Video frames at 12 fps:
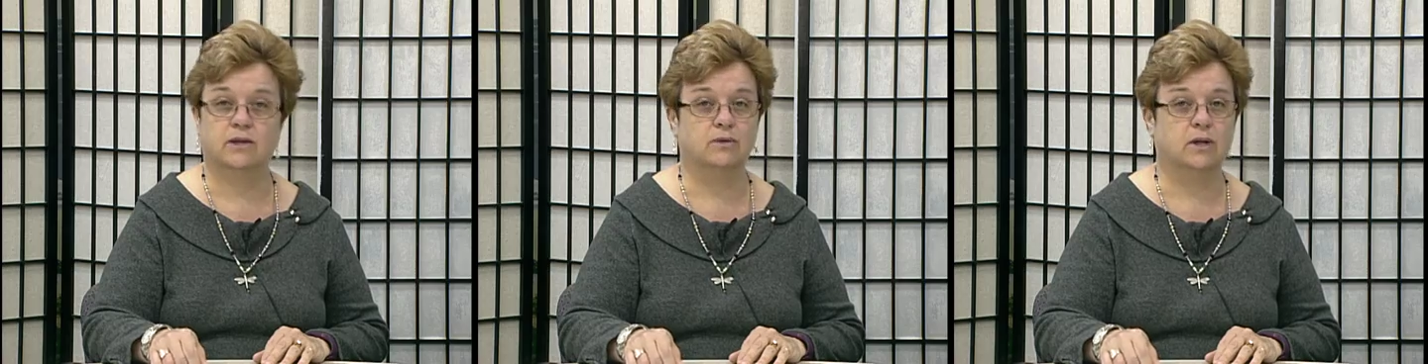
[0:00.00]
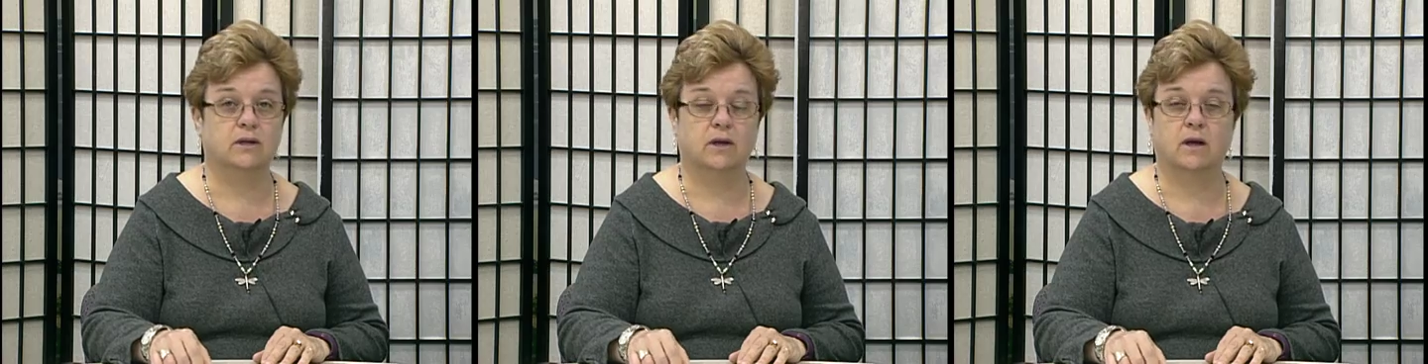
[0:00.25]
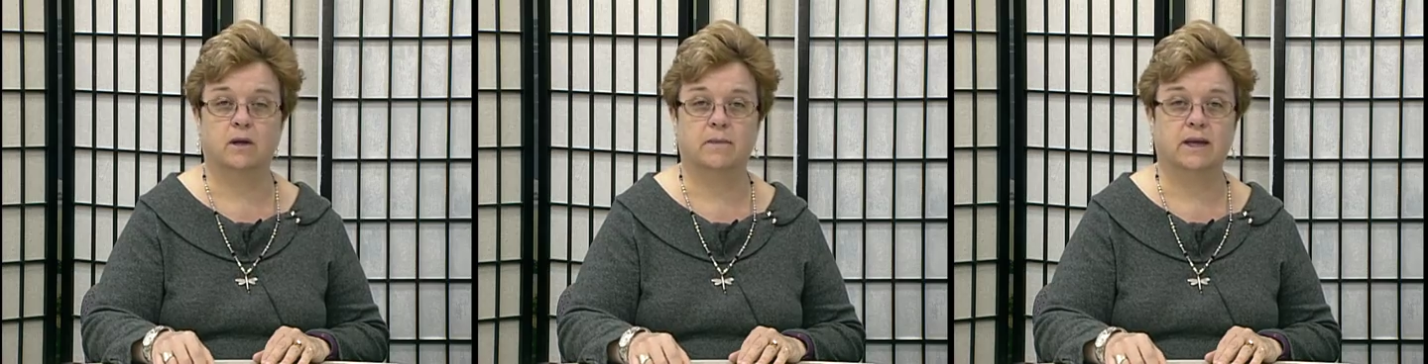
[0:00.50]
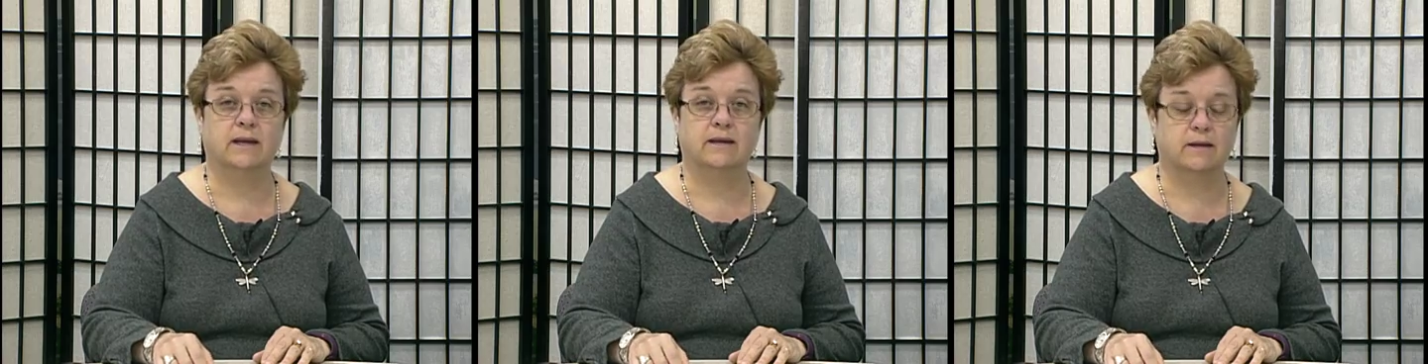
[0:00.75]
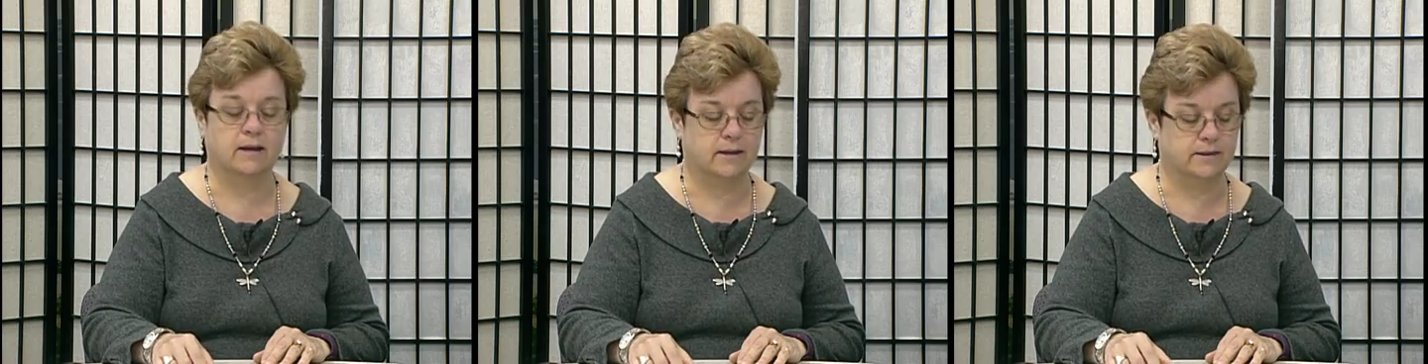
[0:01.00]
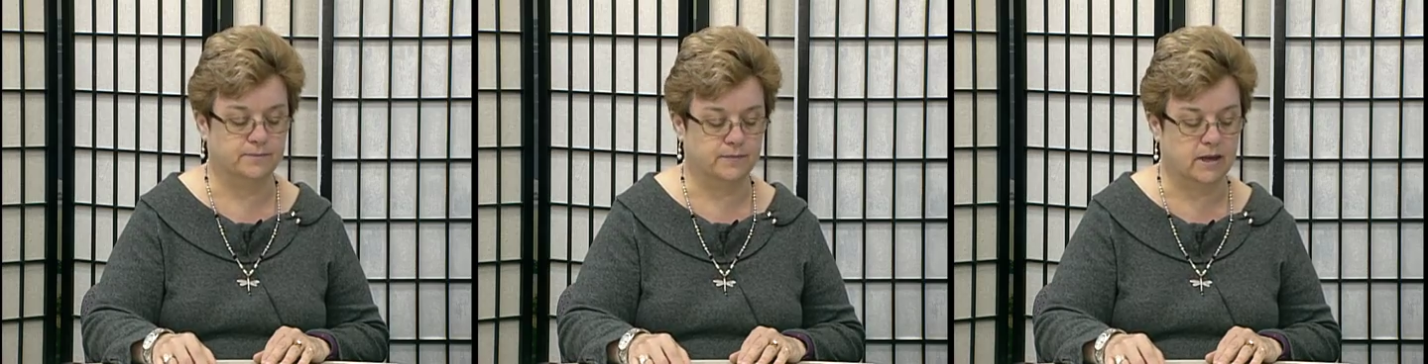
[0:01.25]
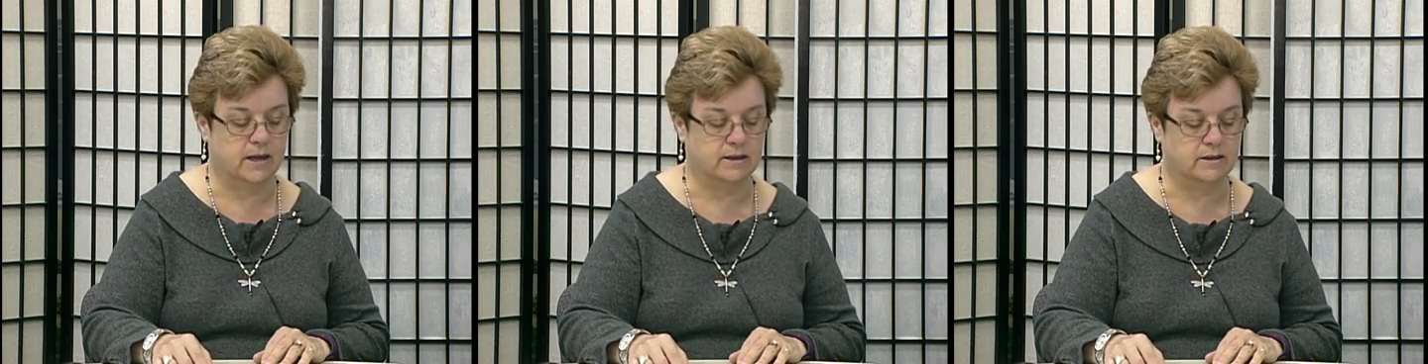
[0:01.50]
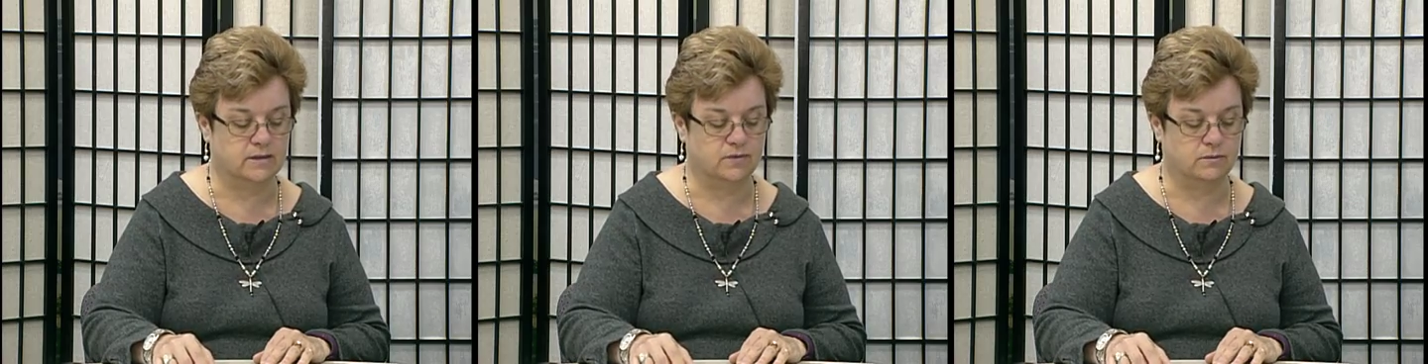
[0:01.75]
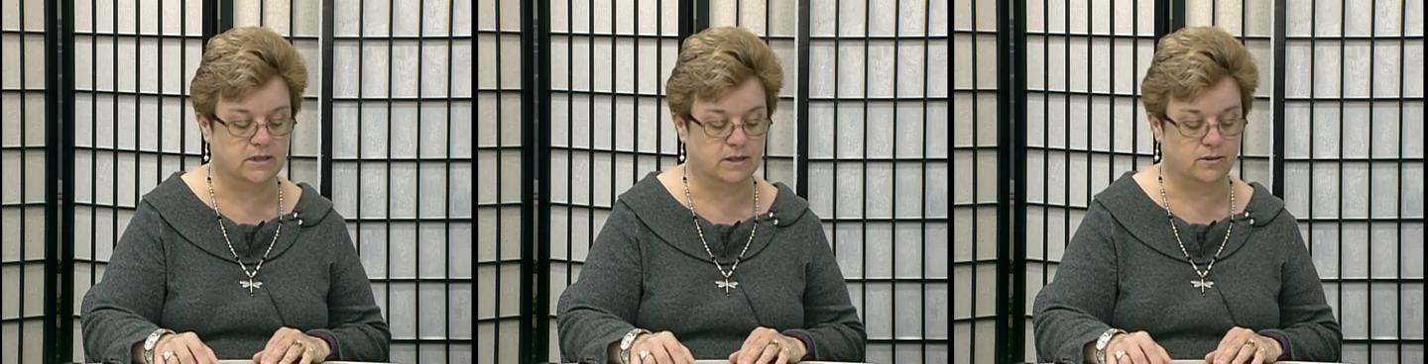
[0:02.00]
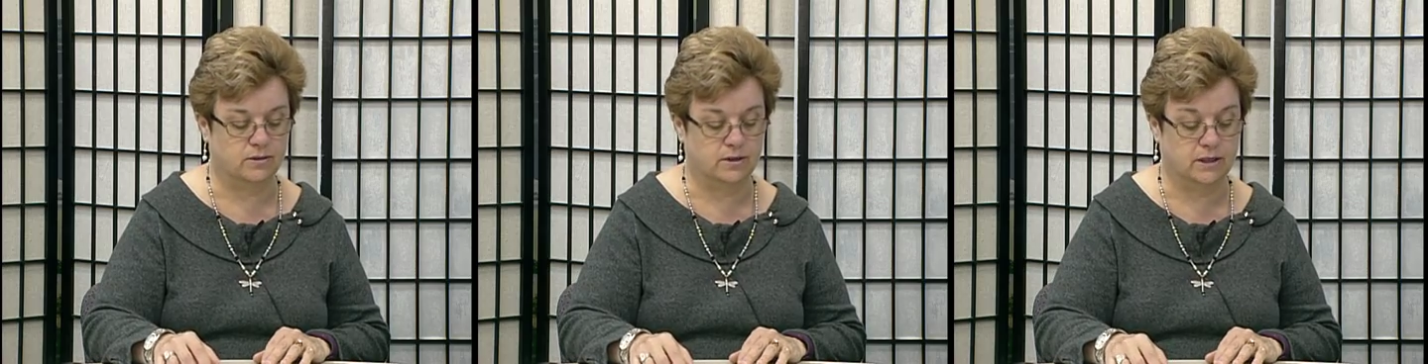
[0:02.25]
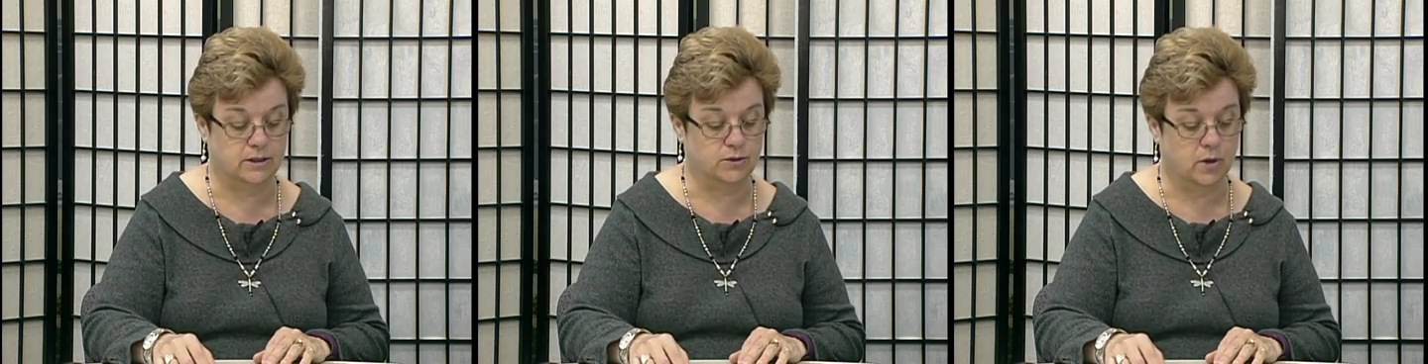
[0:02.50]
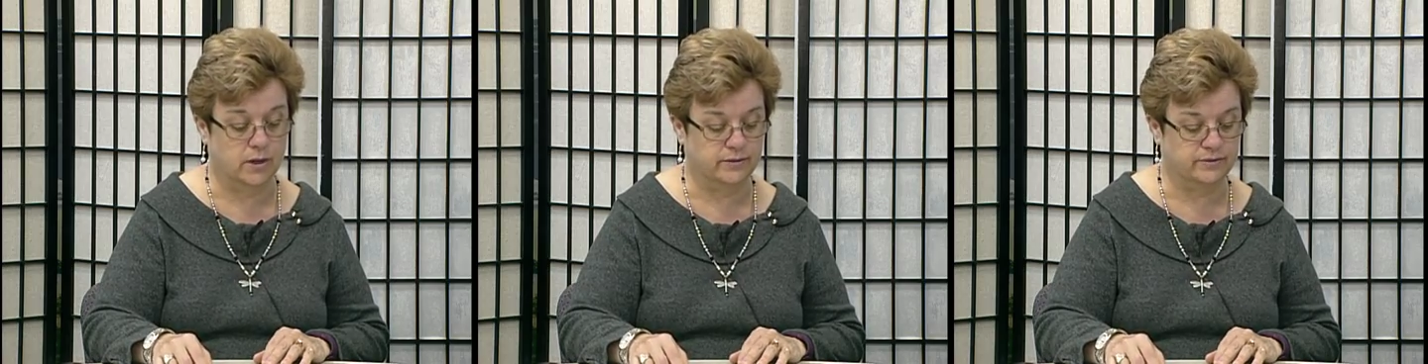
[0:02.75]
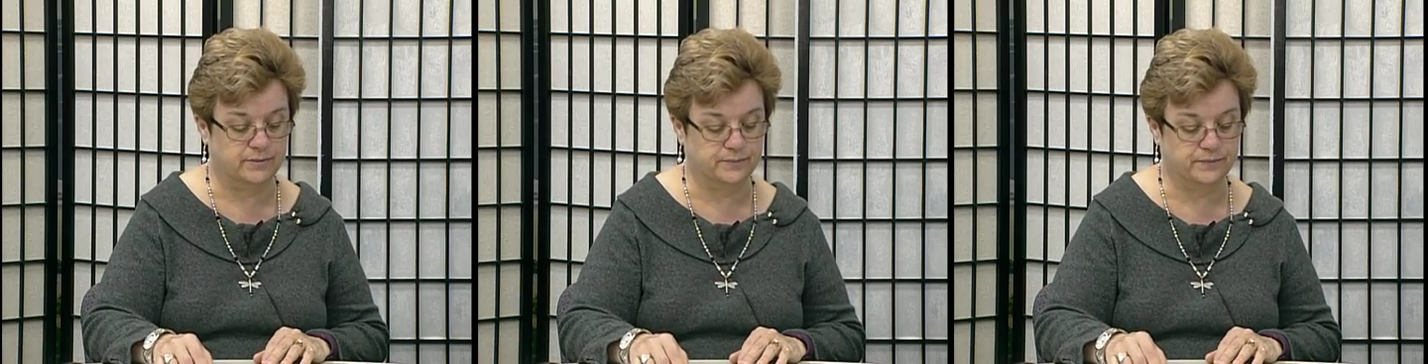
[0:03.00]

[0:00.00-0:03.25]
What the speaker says: you can come anytime, and it's from 10:30 to 12.